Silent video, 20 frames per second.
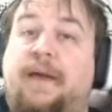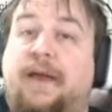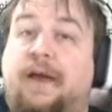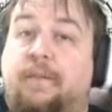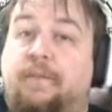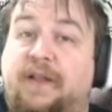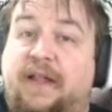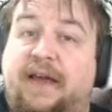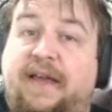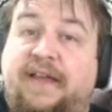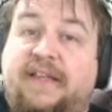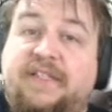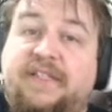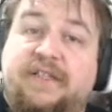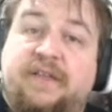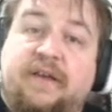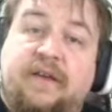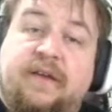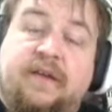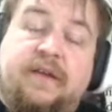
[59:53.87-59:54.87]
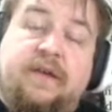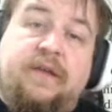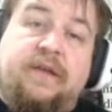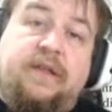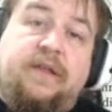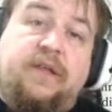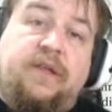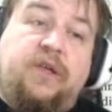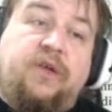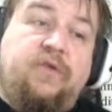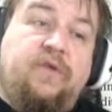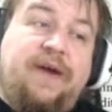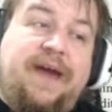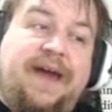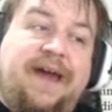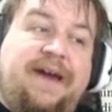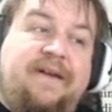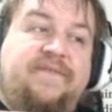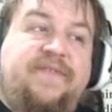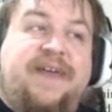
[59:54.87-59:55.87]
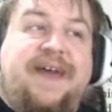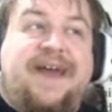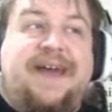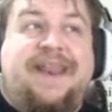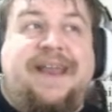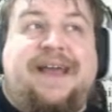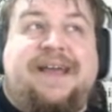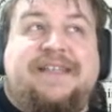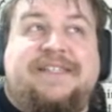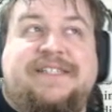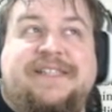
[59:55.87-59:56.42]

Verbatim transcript: a place, you have that as